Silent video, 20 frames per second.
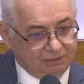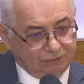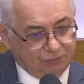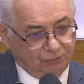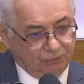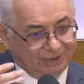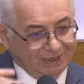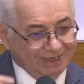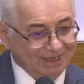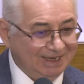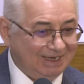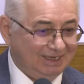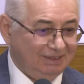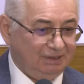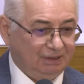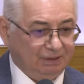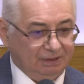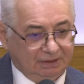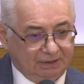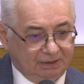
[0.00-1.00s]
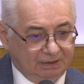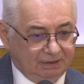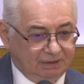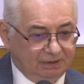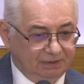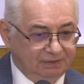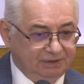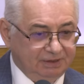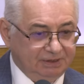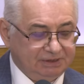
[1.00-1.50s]
to grill
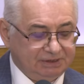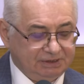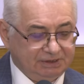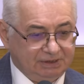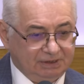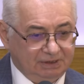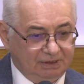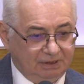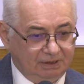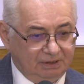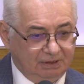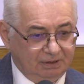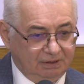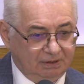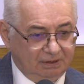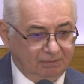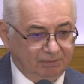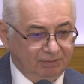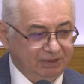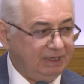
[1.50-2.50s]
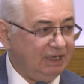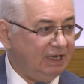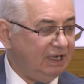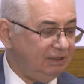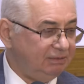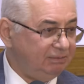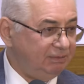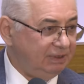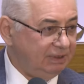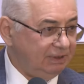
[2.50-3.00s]
this
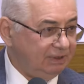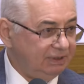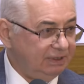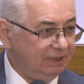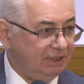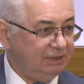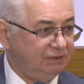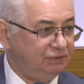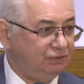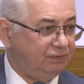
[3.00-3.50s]
Myanmar, yeah,